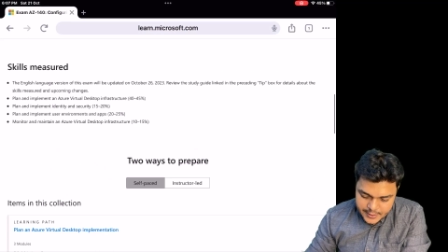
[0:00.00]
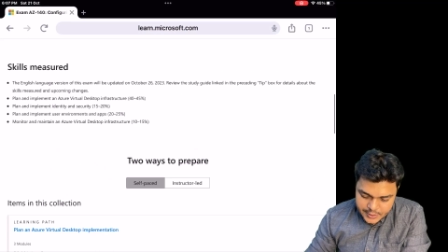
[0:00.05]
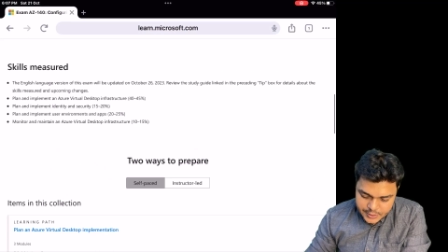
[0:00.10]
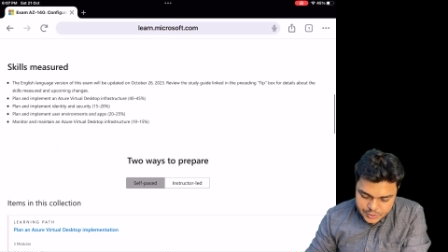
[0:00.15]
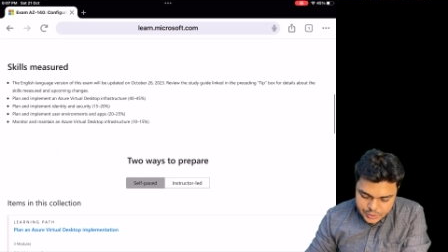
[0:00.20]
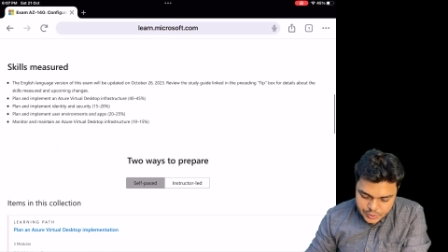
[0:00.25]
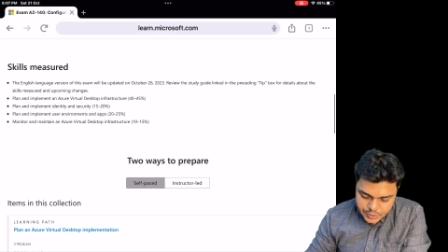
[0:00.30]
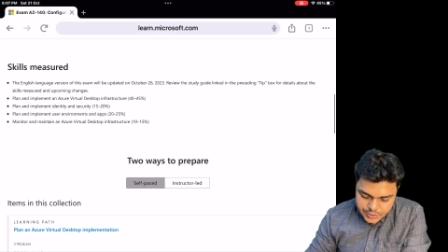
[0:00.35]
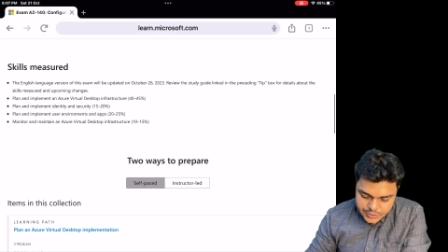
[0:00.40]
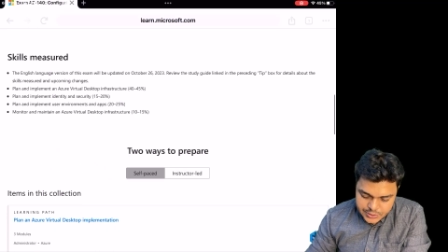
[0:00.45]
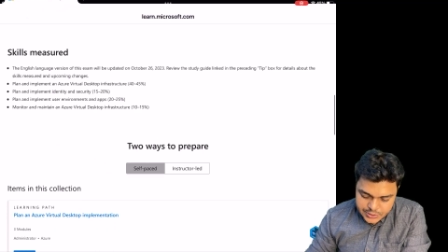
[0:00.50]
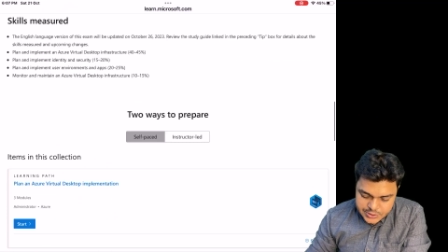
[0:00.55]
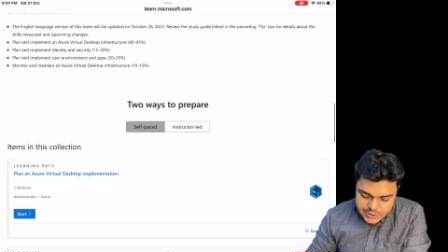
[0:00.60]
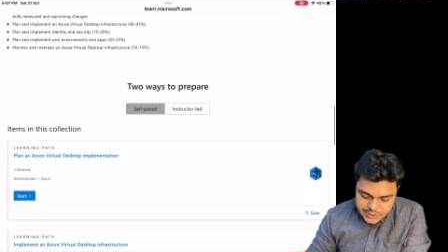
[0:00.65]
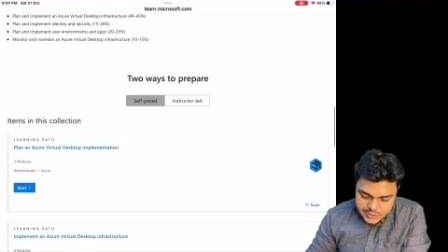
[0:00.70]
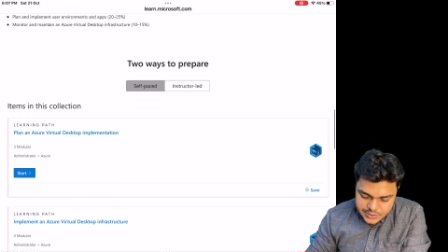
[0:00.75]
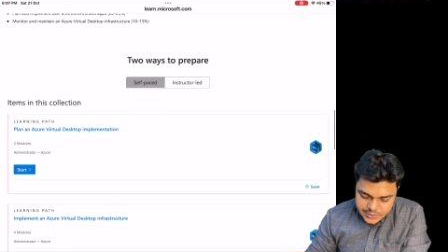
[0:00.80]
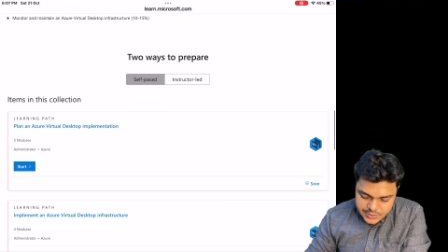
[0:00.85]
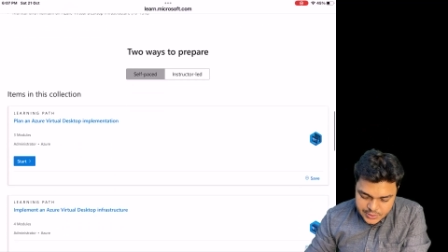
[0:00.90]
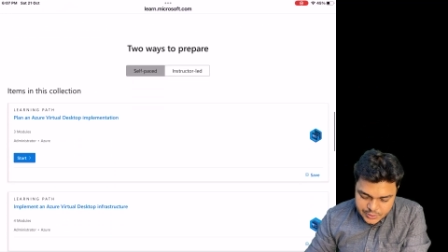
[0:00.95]
So this
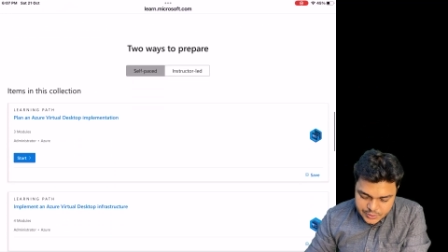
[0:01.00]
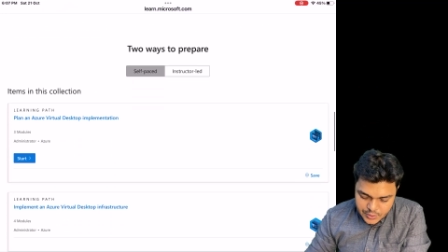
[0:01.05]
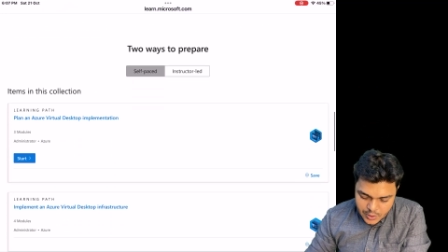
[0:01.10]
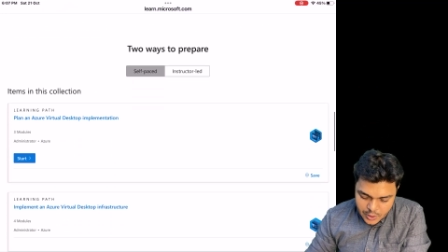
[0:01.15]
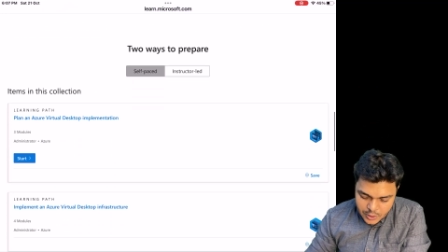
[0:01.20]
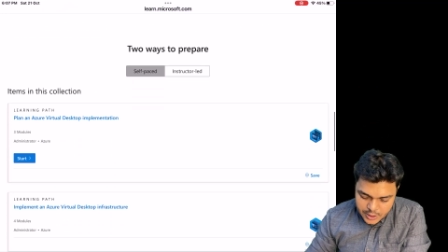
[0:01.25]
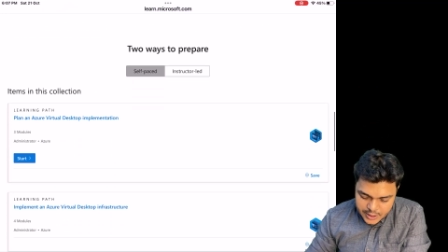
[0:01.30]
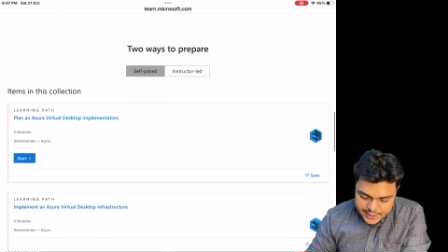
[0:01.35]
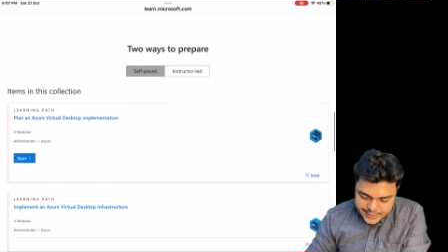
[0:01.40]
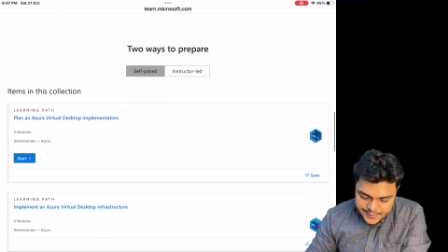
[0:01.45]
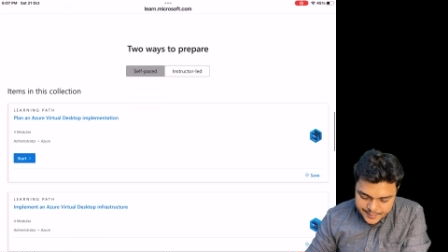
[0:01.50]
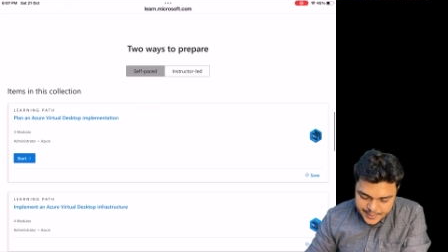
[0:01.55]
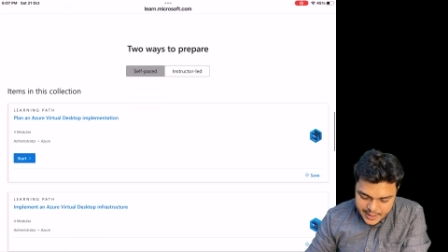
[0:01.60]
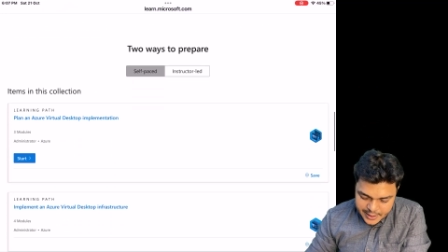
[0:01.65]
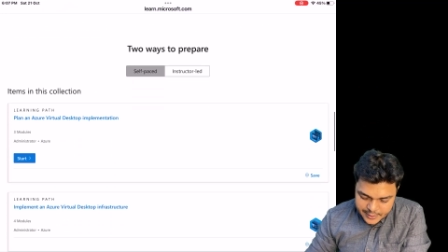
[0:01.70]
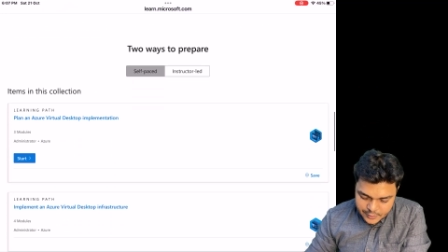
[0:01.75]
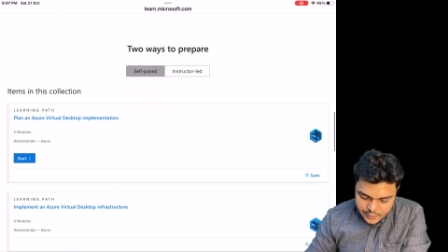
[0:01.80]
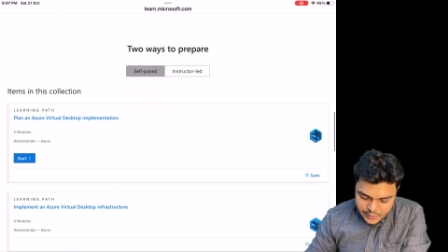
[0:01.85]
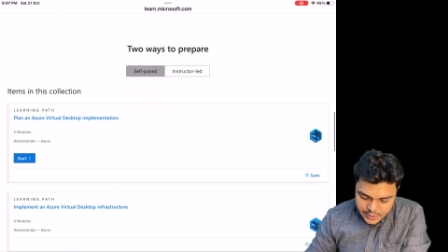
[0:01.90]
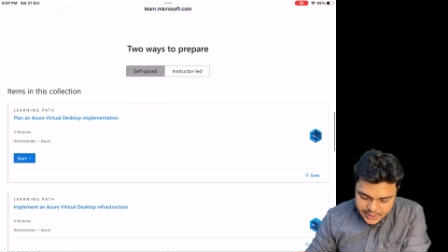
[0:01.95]
is these all are the
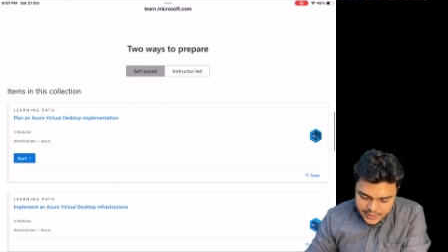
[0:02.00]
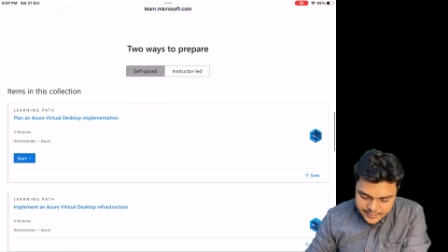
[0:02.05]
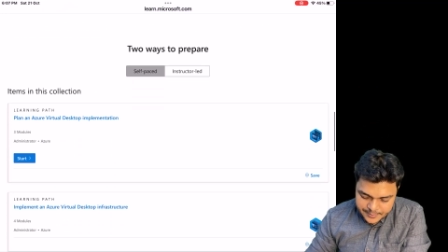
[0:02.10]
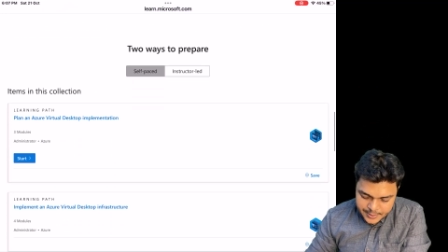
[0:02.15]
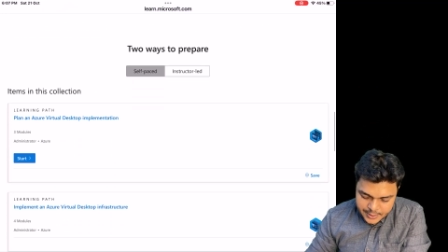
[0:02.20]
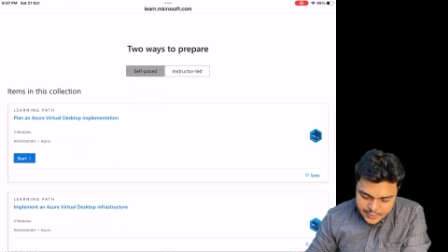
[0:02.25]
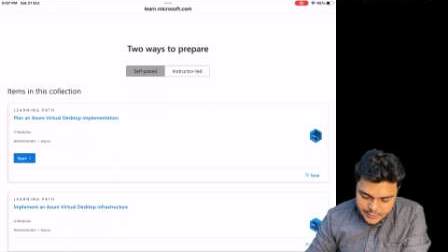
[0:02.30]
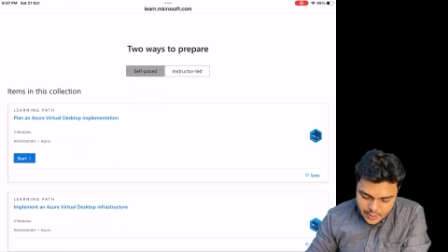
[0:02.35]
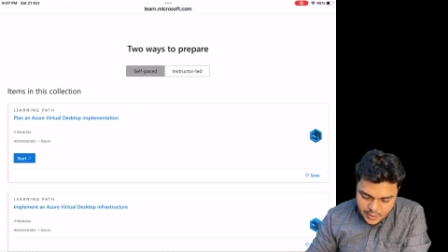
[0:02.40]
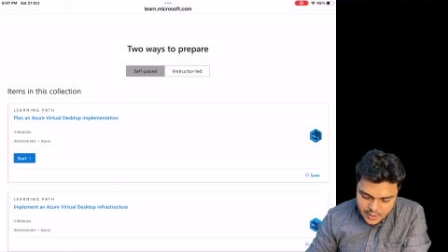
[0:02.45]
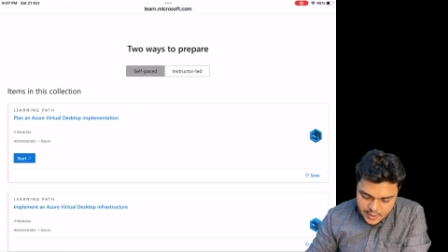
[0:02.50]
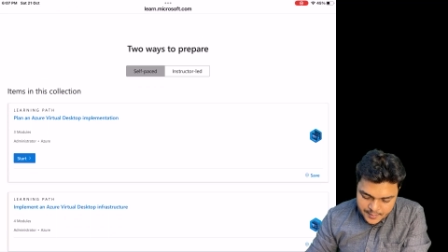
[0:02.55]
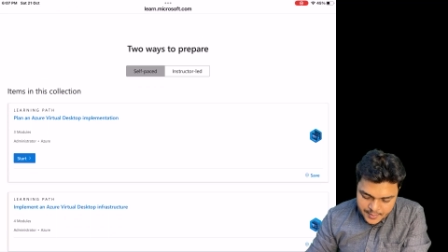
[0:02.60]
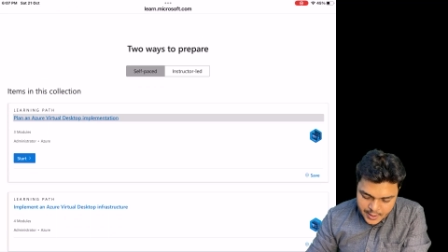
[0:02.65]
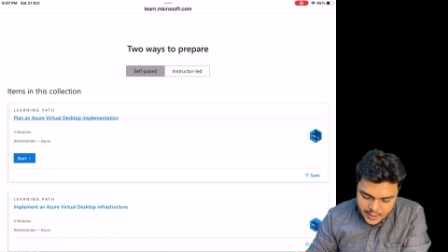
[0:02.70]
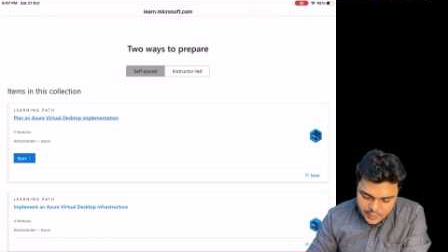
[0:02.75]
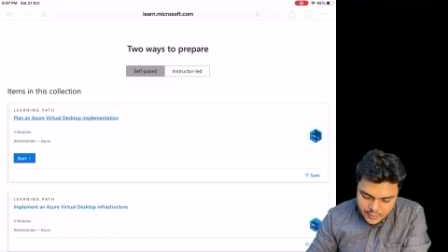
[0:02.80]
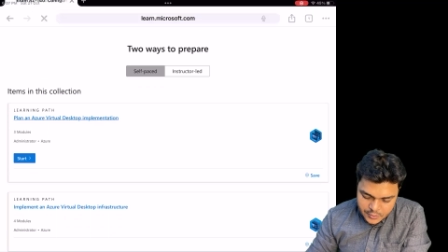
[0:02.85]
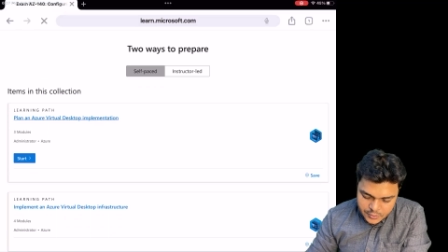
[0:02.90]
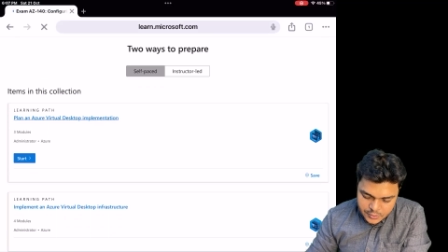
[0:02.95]
module. If we talk
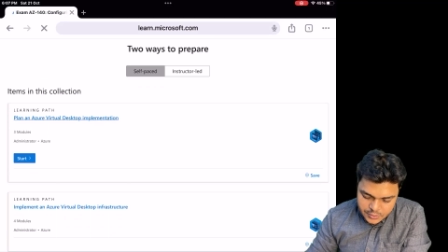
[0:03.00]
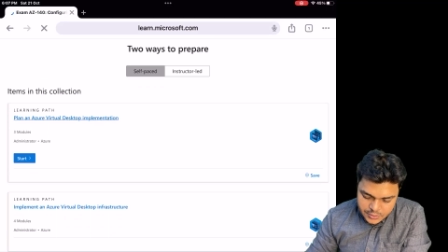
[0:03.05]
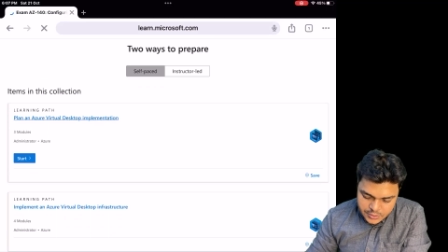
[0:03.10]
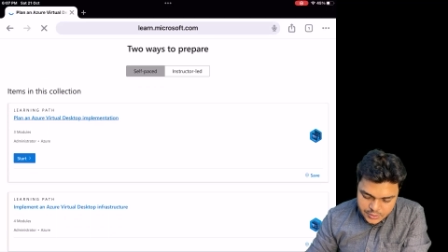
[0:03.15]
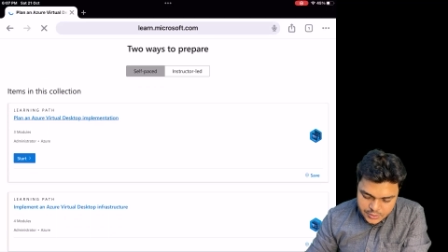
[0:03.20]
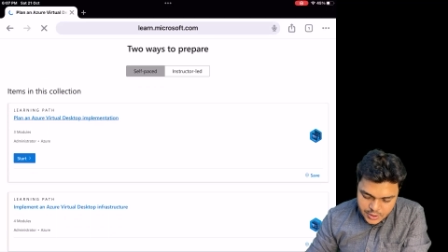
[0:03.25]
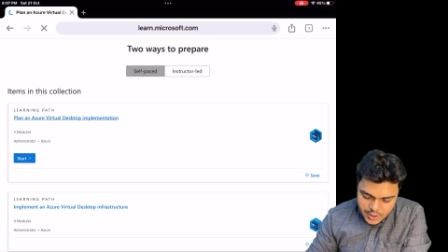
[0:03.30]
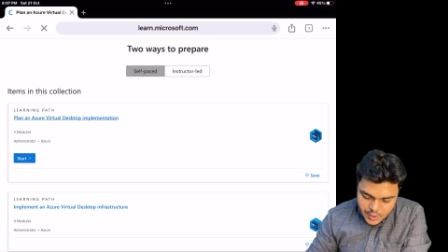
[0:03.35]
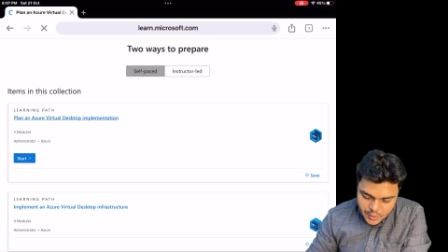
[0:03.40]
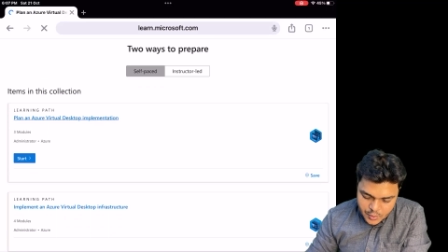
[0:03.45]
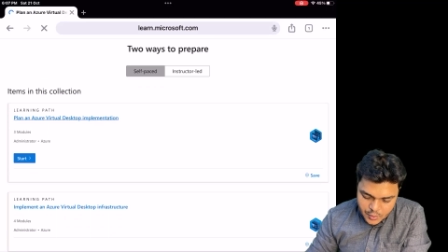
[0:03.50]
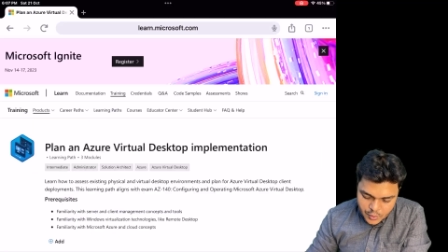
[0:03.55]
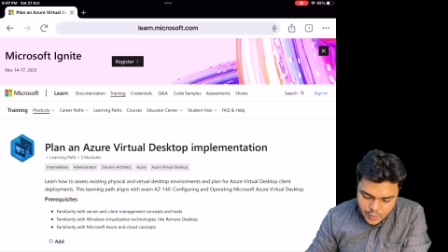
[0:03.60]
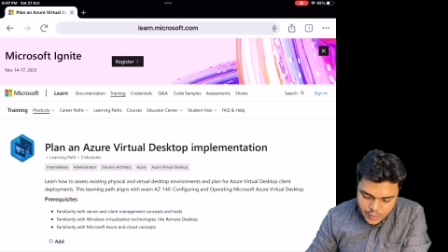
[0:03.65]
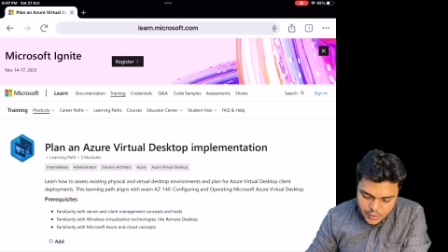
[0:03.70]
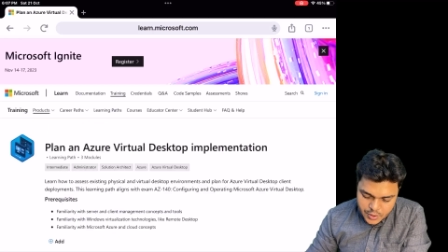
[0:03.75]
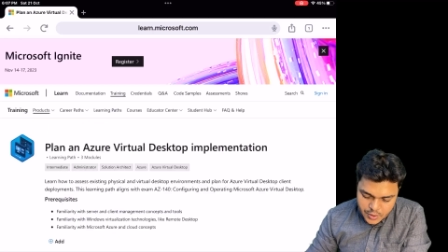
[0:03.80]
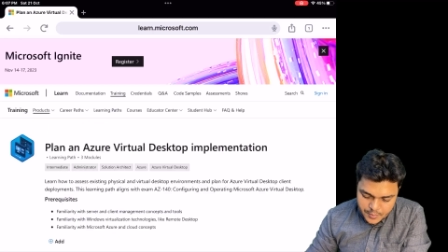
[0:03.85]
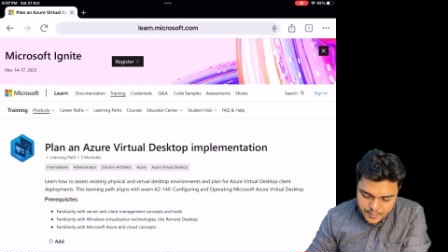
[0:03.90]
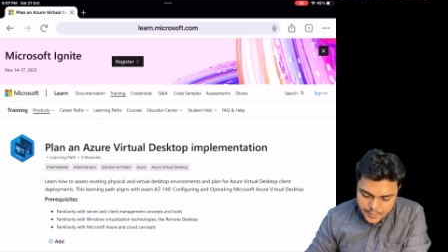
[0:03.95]
about the
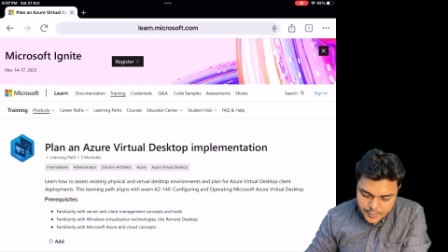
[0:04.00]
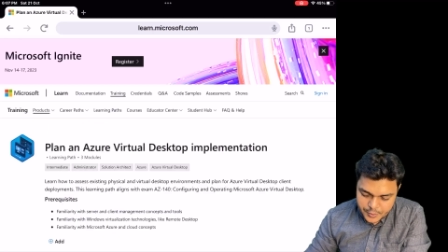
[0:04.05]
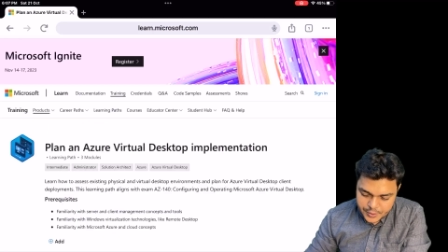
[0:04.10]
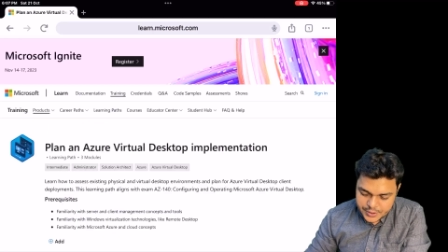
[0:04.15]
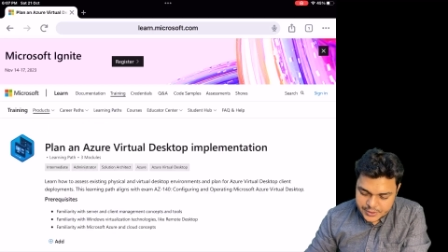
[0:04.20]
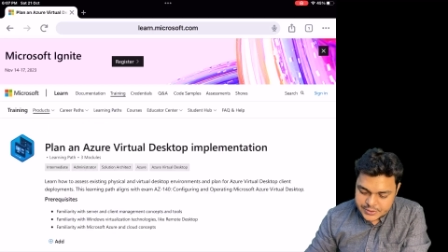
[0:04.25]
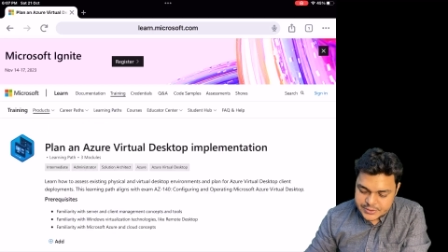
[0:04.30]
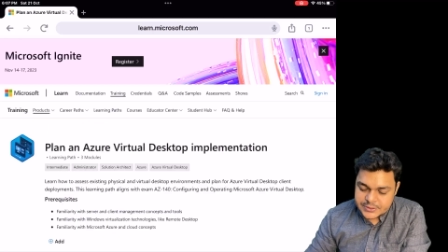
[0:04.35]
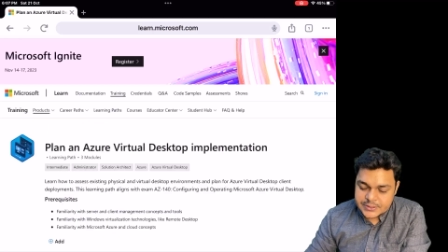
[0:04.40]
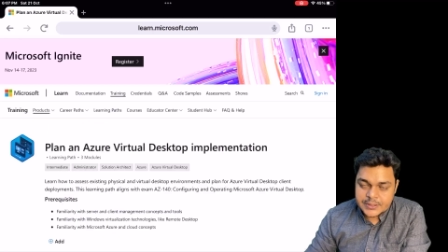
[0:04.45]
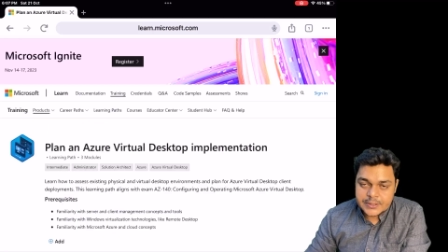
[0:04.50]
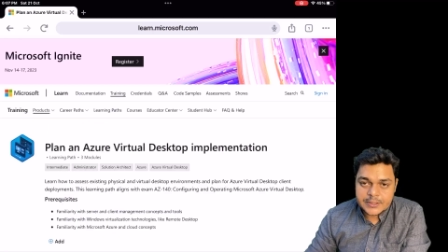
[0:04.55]
core components,